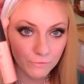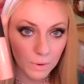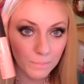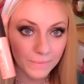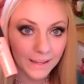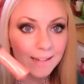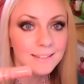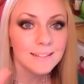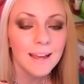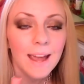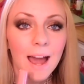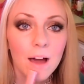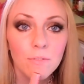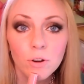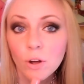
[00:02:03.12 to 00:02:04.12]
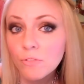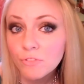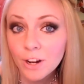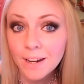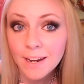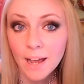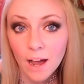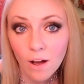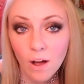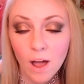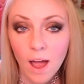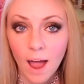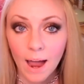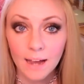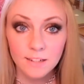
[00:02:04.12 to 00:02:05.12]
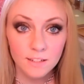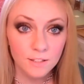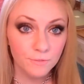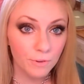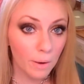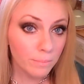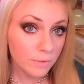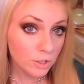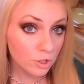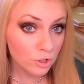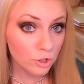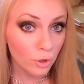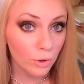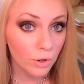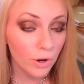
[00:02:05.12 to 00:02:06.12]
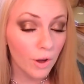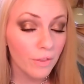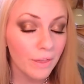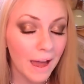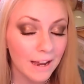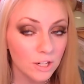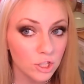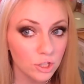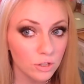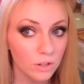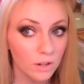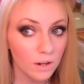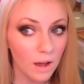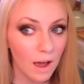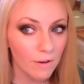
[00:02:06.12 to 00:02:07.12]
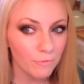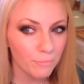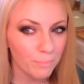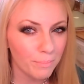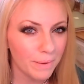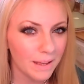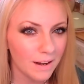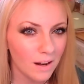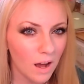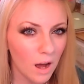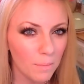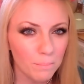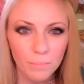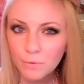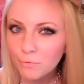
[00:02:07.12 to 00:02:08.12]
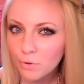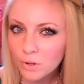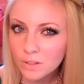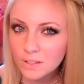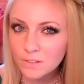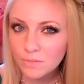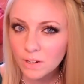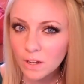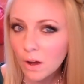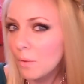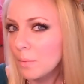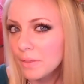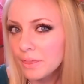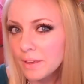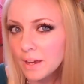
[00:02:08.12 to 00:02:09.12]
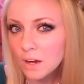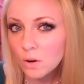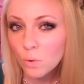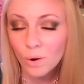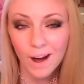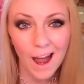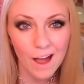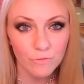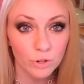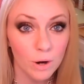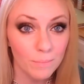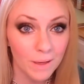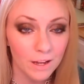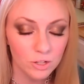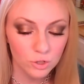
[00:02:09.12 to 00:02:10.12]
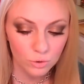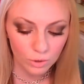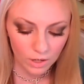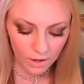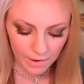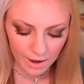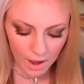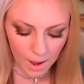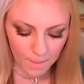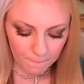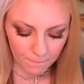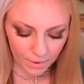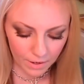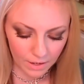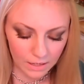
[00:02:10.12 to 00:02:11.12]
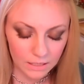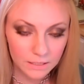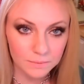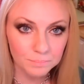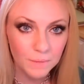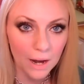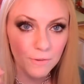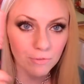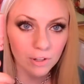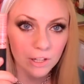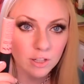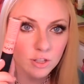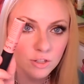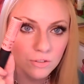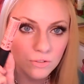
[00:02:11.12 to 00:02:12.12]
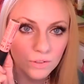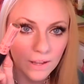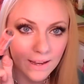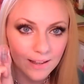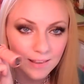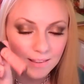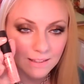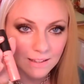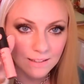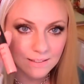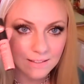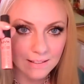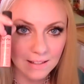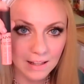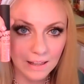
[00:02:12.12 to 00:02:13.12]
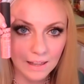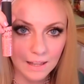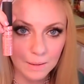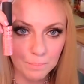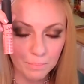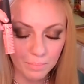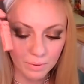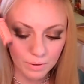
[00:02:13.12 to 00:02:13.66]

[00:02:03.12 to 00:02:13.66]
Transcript: from NYX. I have it on right now. I just filmed a tutorial that should have been up before this video, I would think, or after, I'm not sure. But I really do like this lip